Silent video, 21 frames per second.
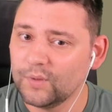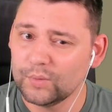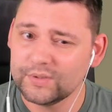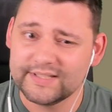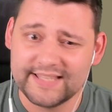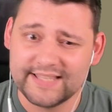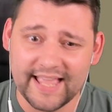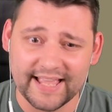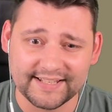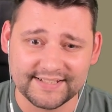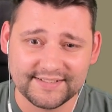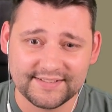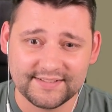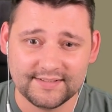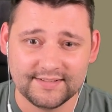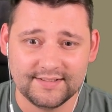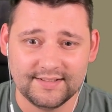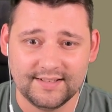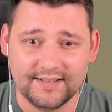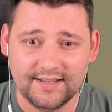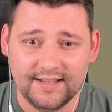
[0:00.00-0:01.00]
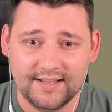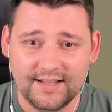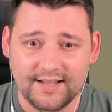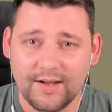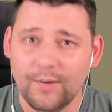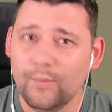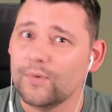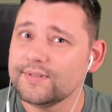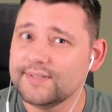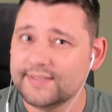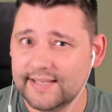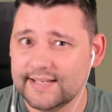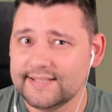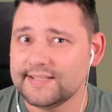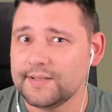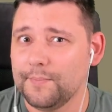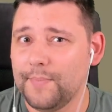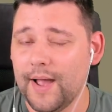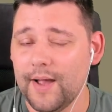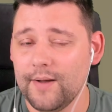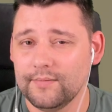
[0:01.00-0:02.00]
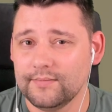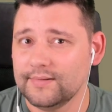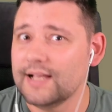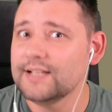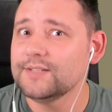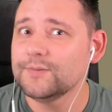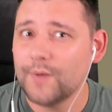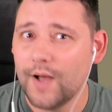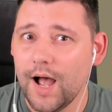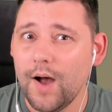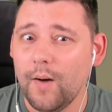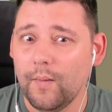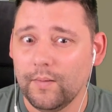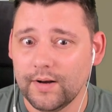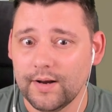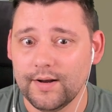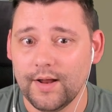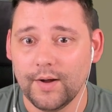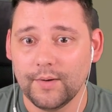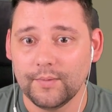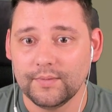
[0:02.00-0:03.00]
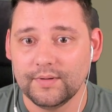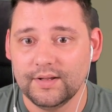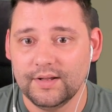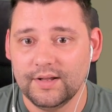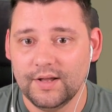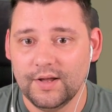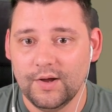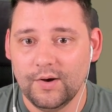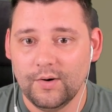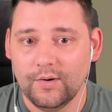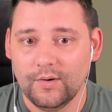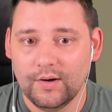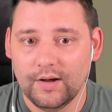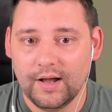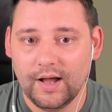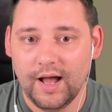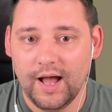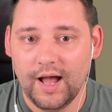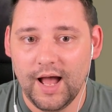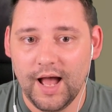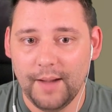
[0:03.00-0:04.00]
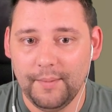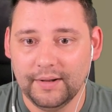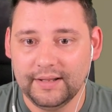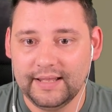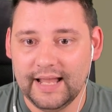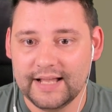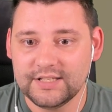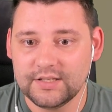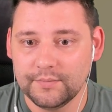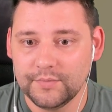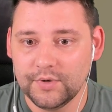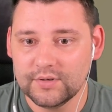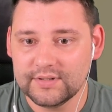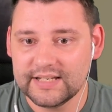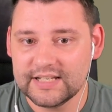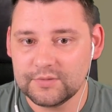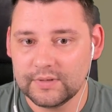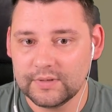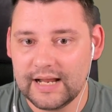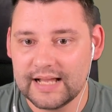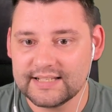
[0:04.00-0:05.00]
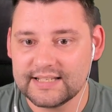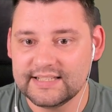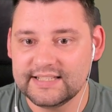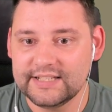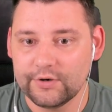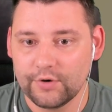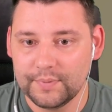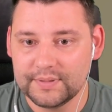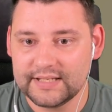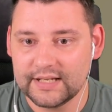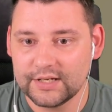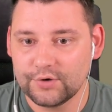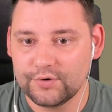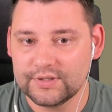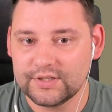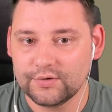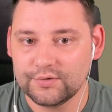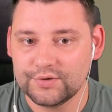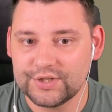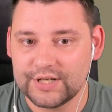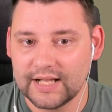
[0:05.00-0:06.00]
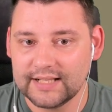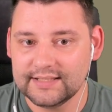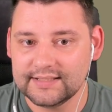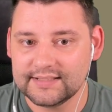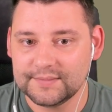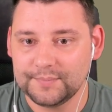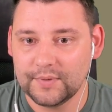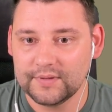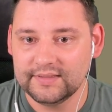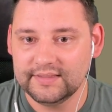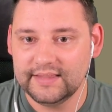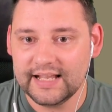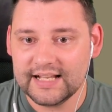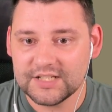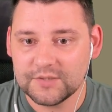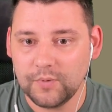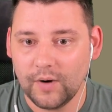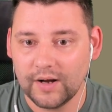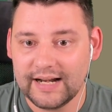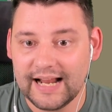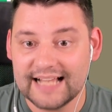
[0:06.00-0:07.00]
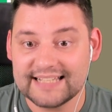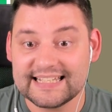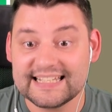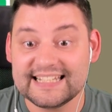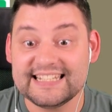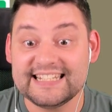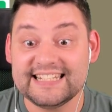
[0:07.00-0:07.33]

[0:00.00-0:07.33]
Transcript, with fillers: What's this? What's this about? That's what I want to know. Uh, okay, so I'm using this one has a 0% critical chance, but this one has a